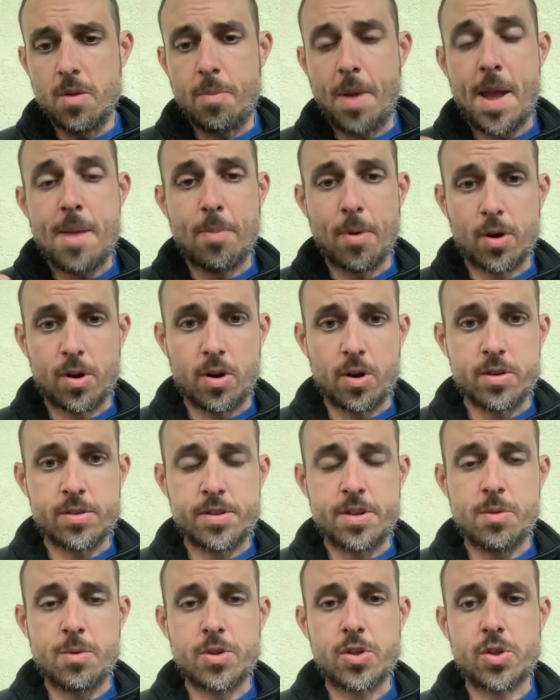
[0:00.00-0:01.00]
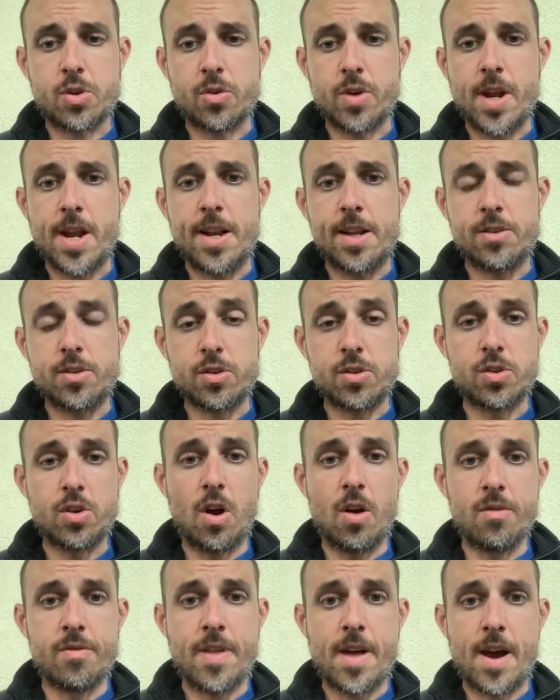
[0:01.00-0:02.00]
paper currency was created to
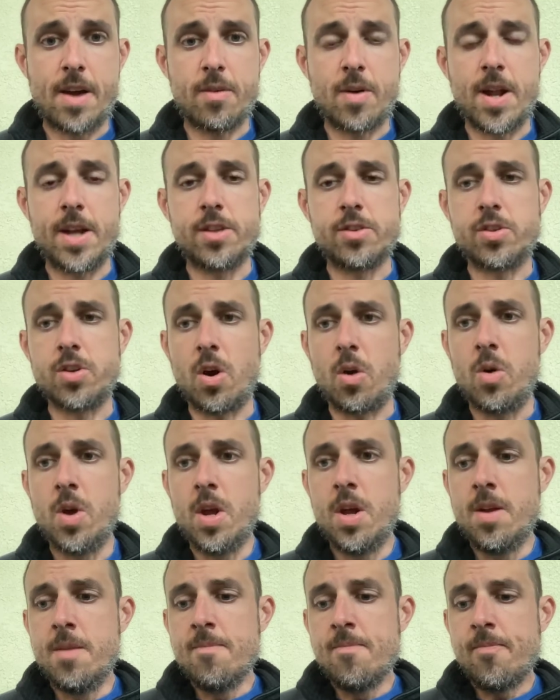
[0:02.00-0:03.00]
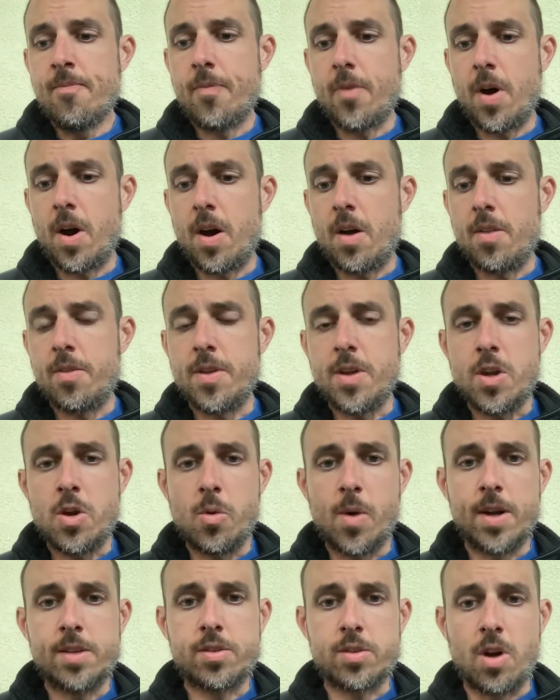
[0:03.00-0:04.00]
solve that, right? So the
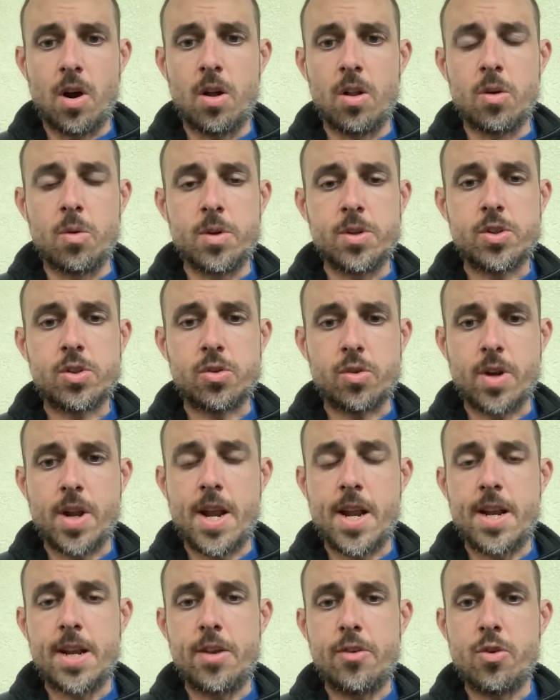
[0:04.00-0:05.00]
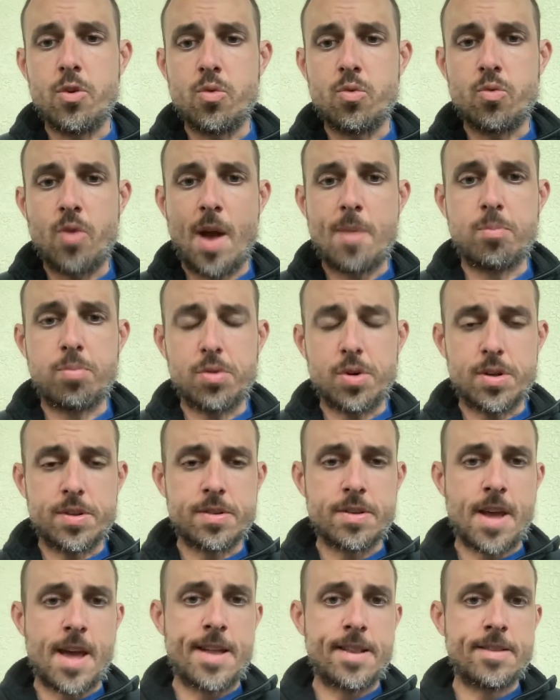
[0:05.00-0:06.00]
US dollar was created to
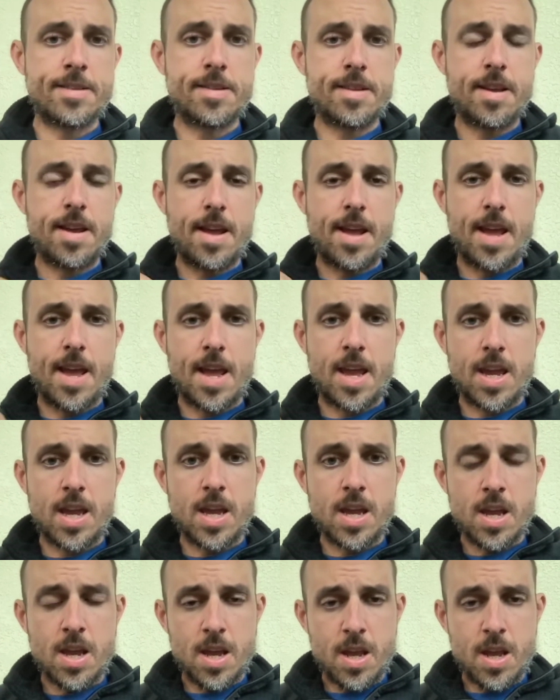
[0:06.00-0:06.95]
represent a